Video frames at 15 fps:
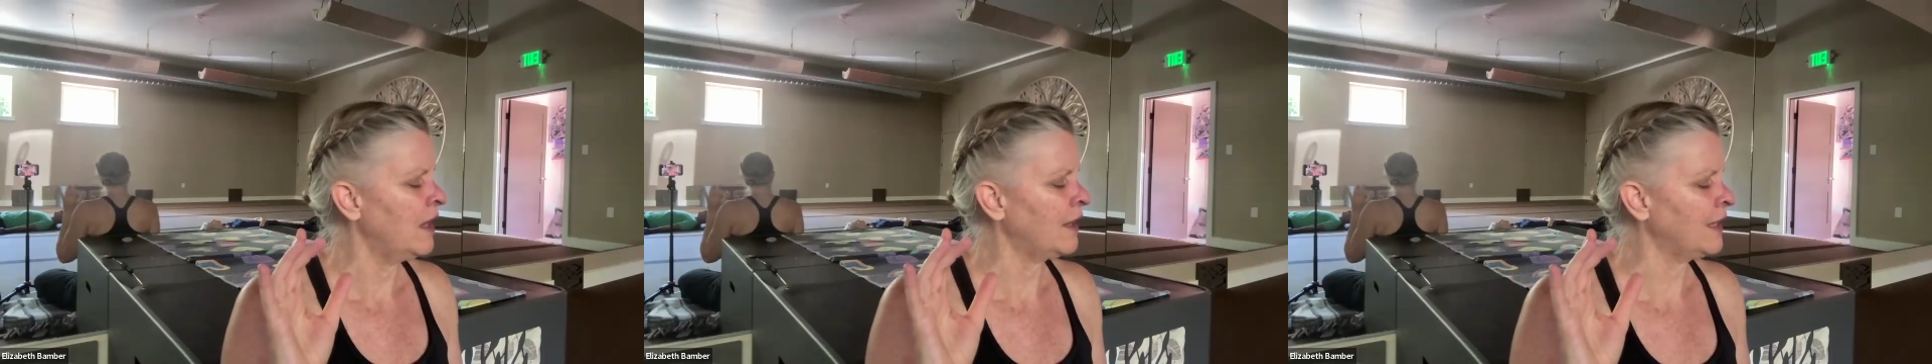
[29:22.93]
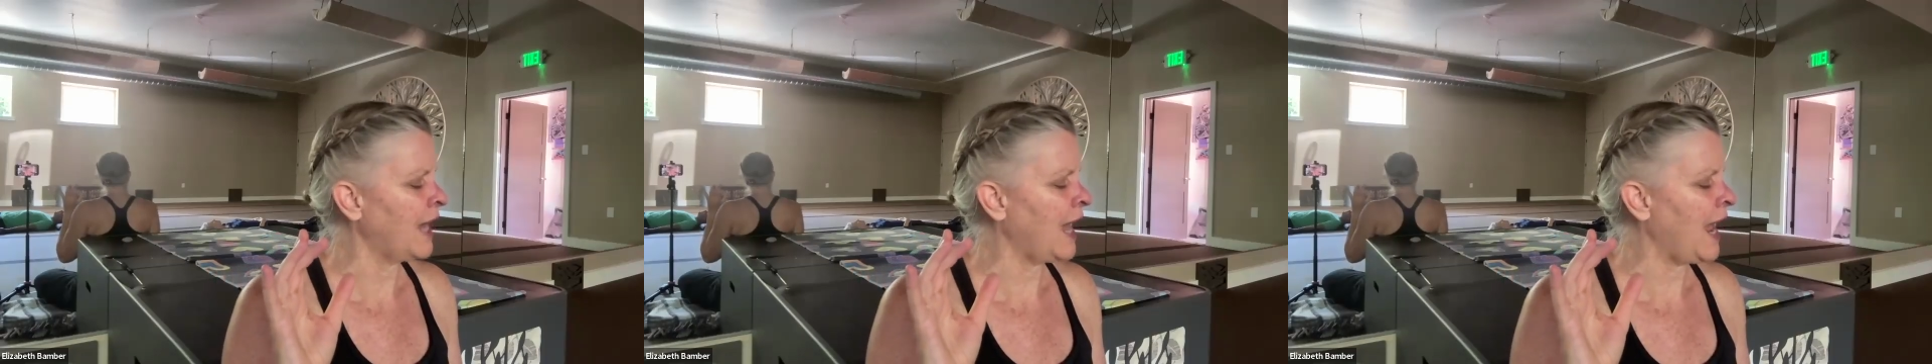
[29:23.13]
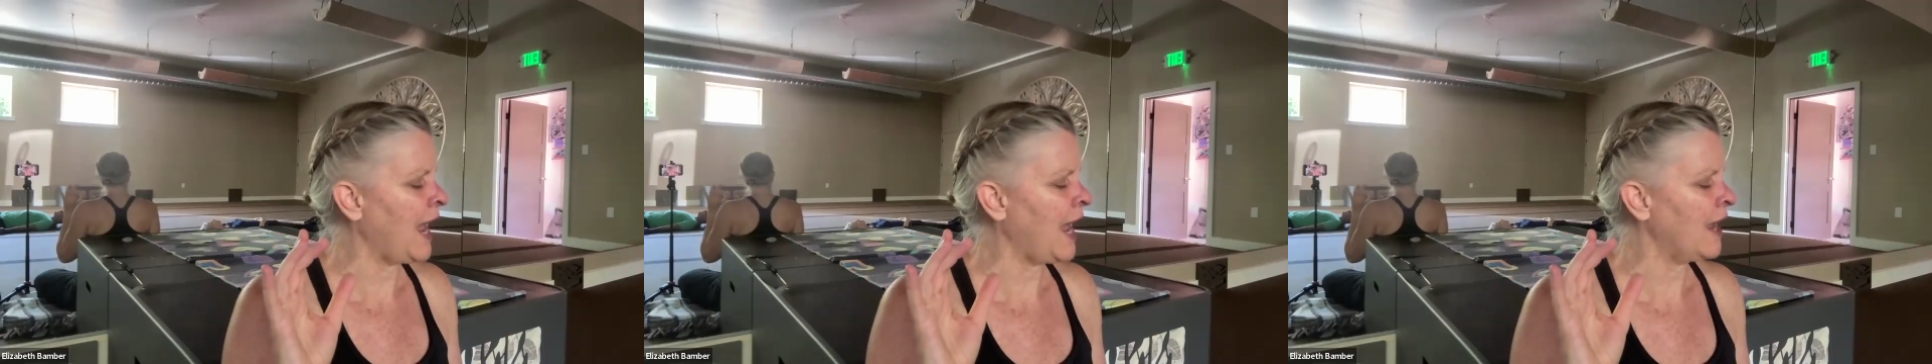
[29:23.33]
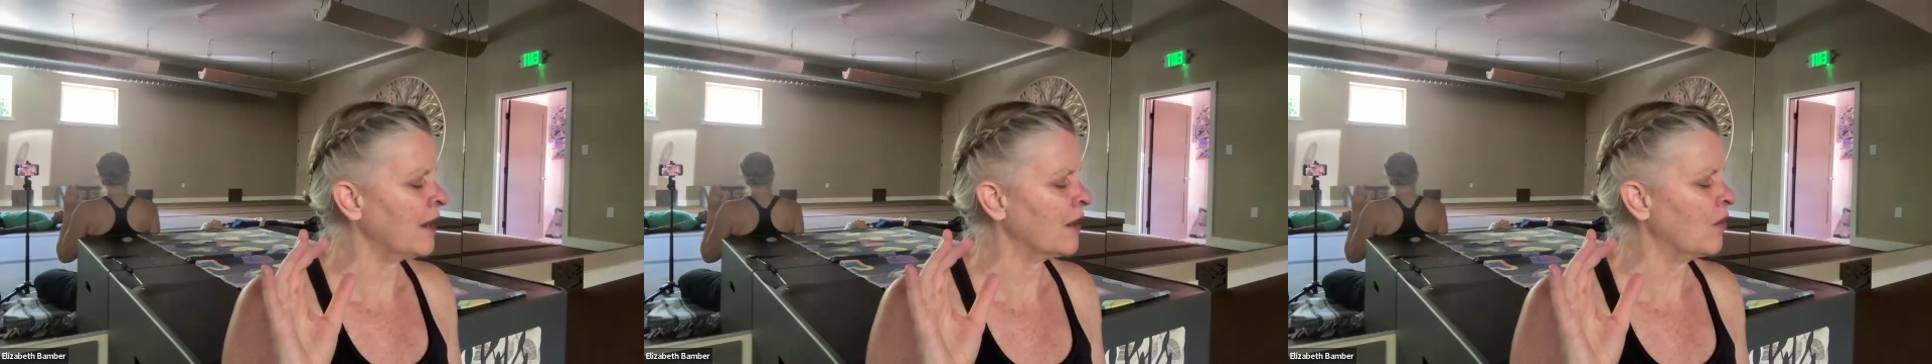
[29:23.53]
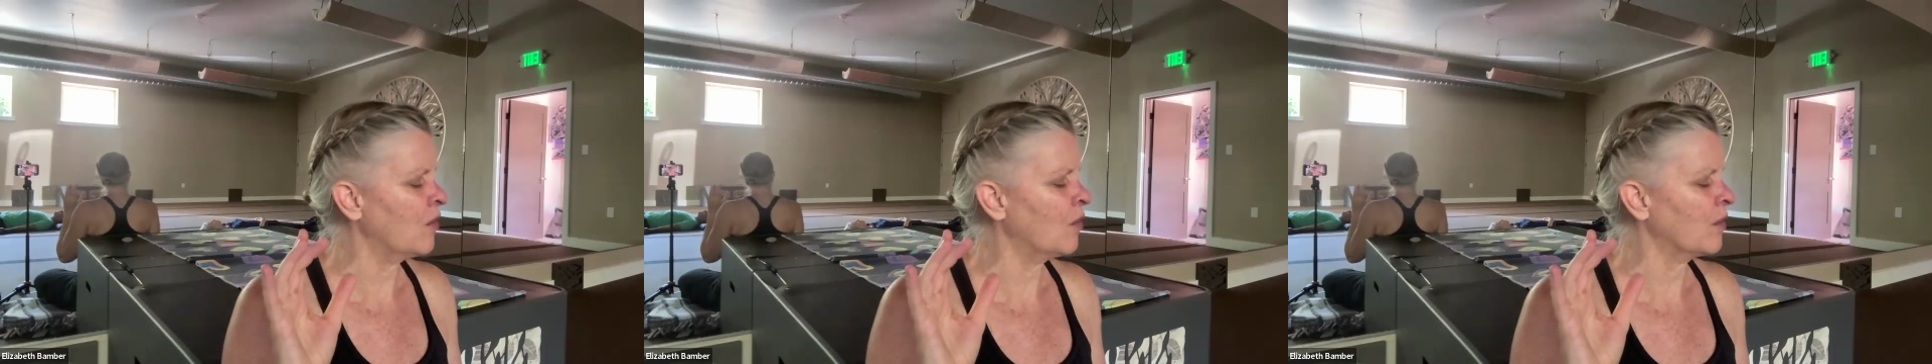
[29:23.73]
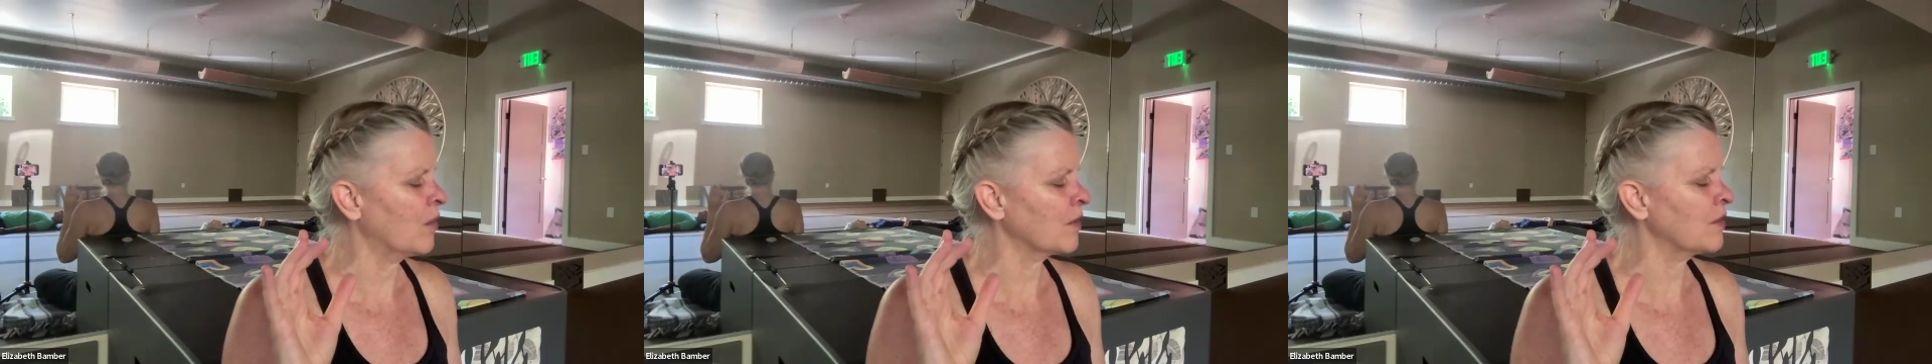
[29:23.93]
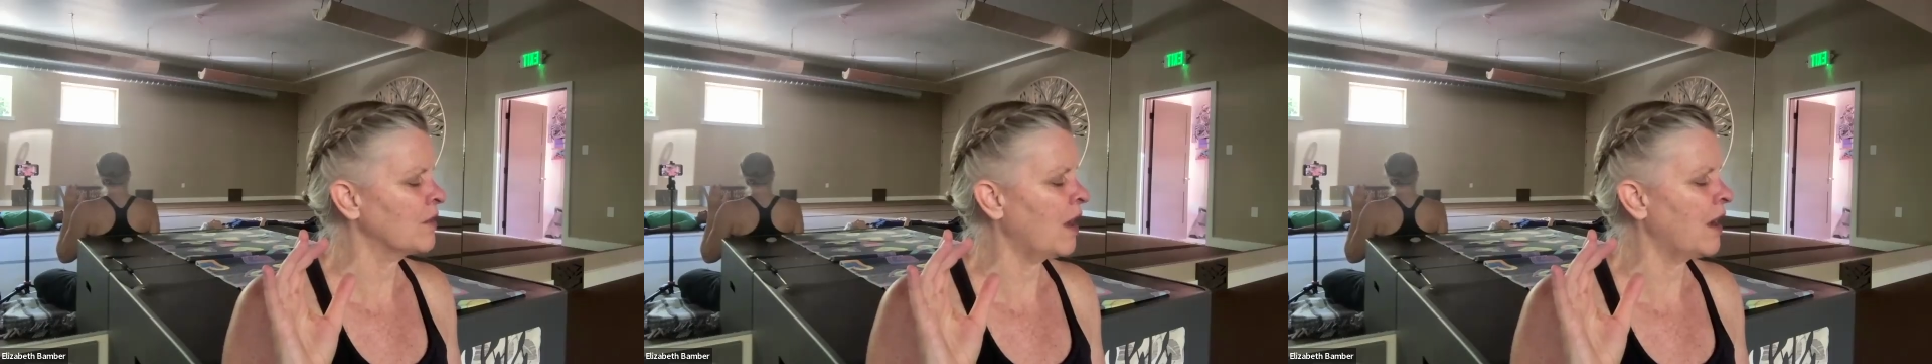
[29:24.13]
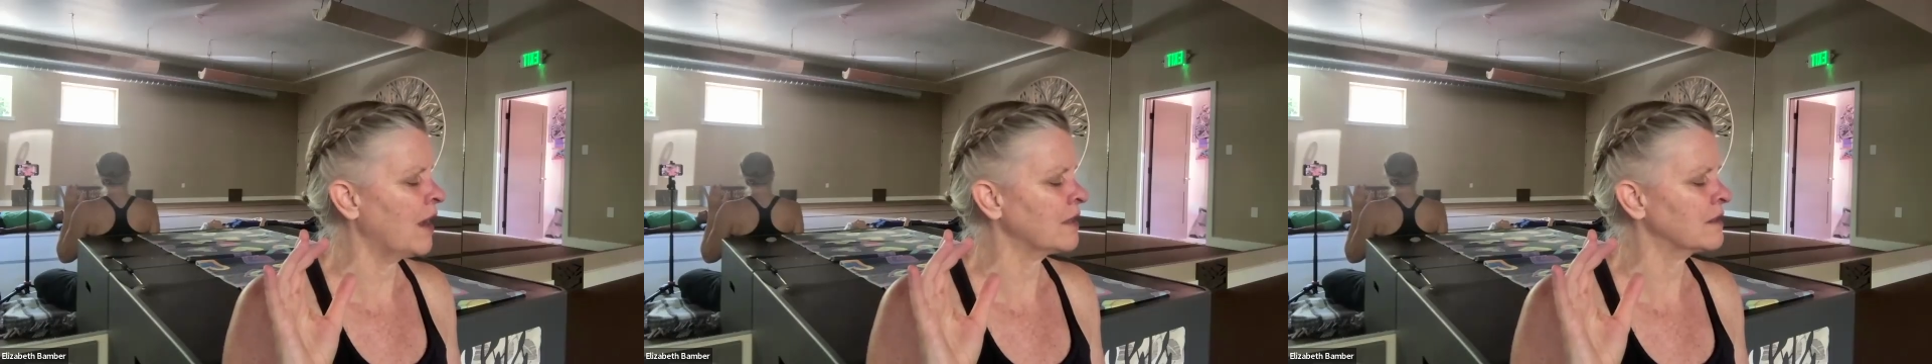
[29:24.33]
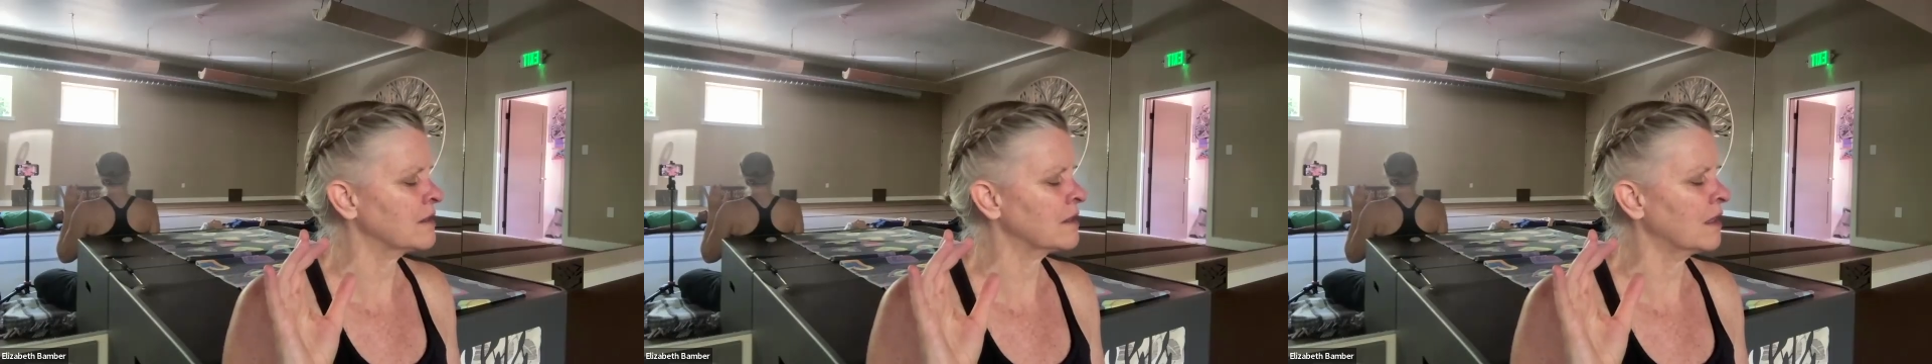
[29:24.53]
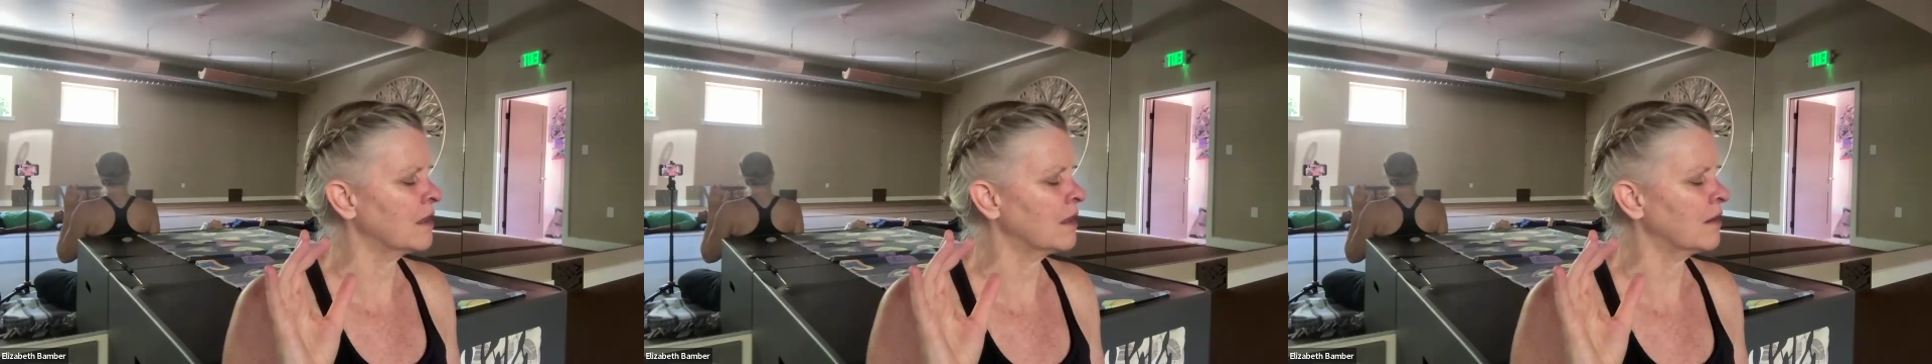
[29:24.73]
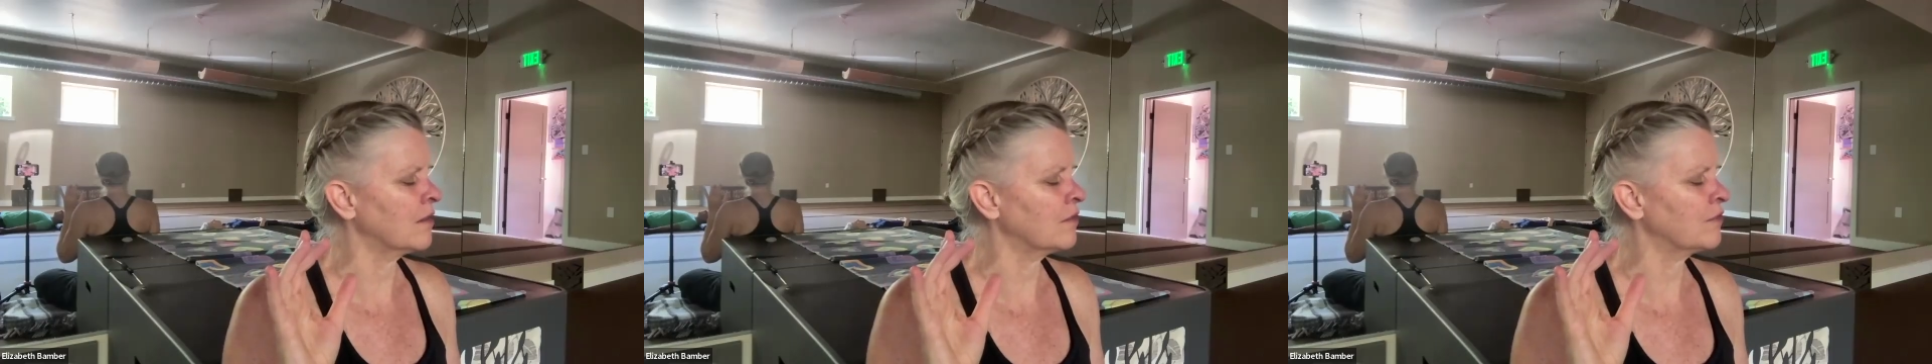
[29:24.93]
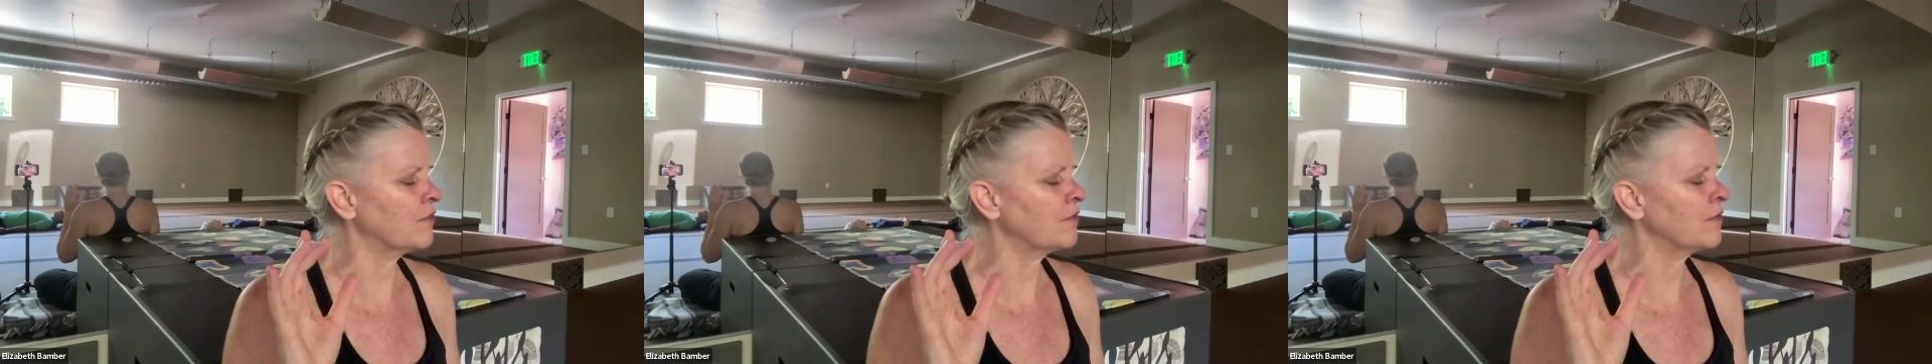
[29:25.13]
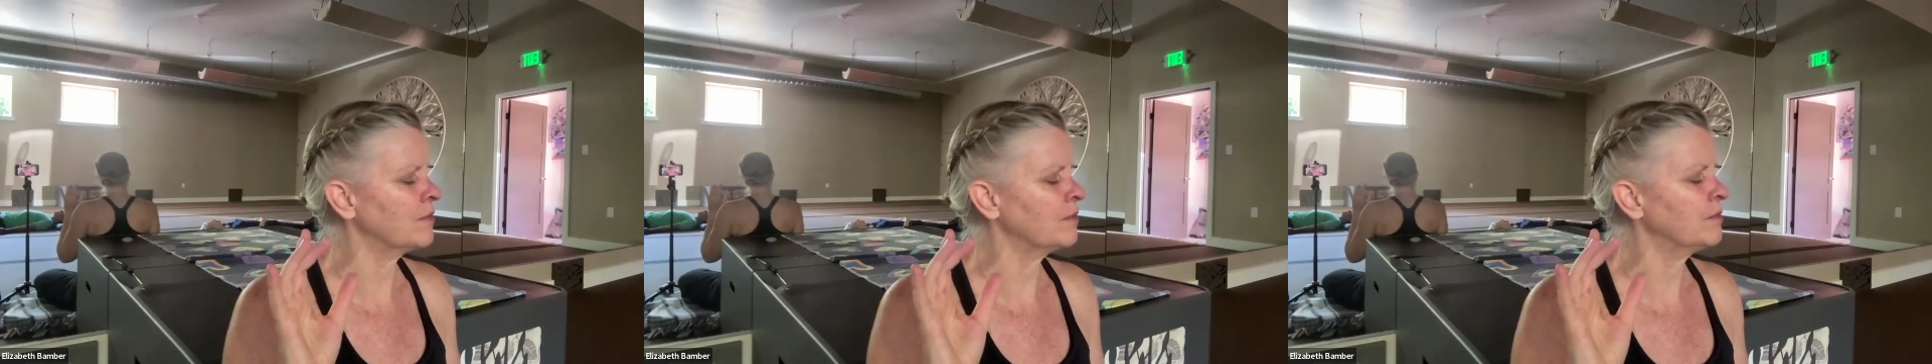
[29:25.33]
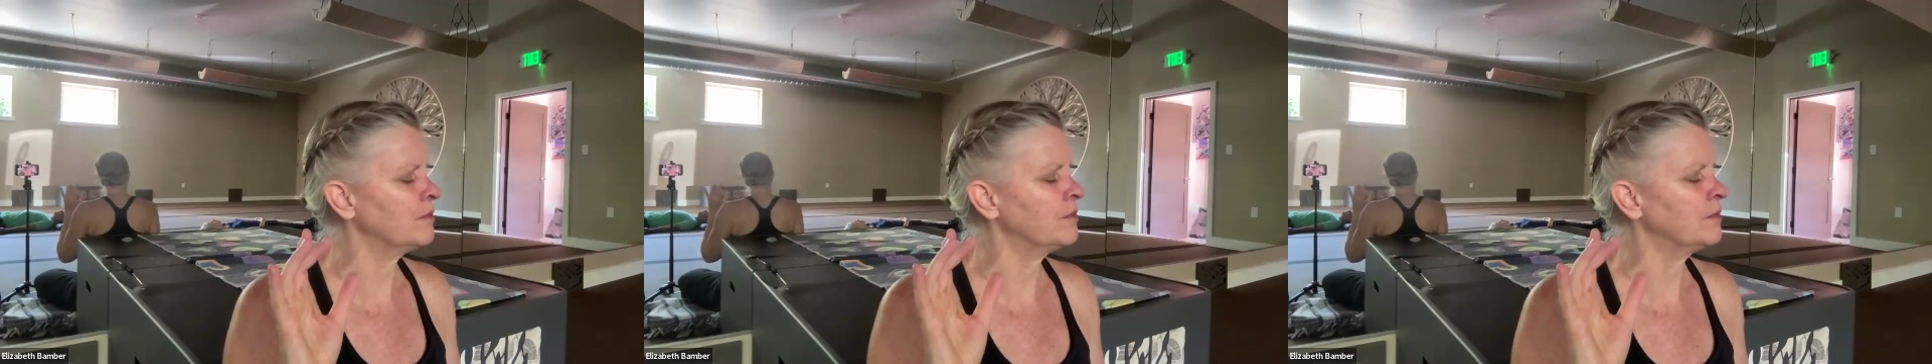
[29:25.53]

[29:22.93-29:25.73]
lack or thoughts of